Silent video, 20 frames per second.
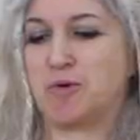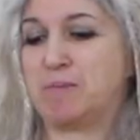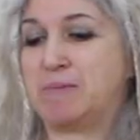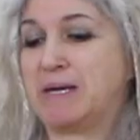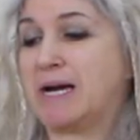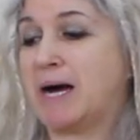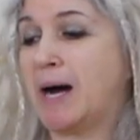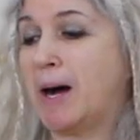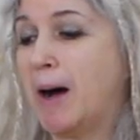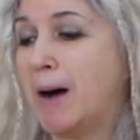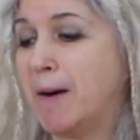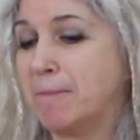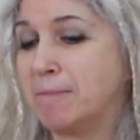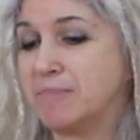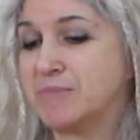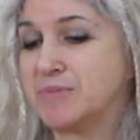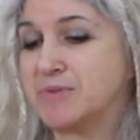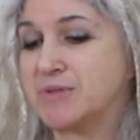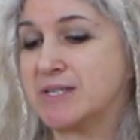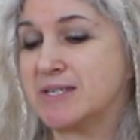it
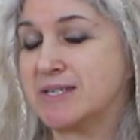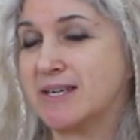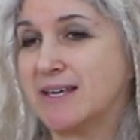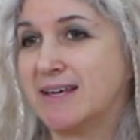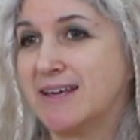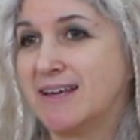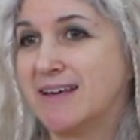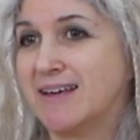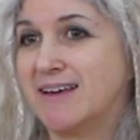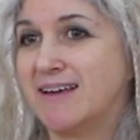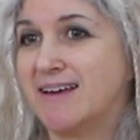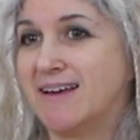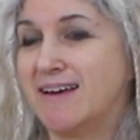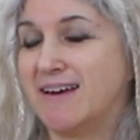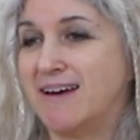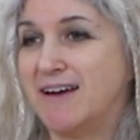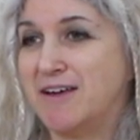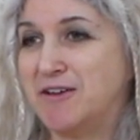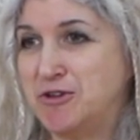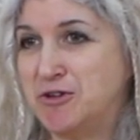becomes
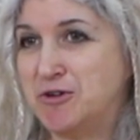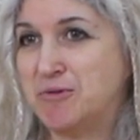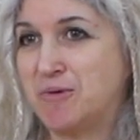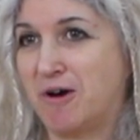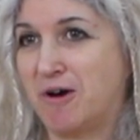a new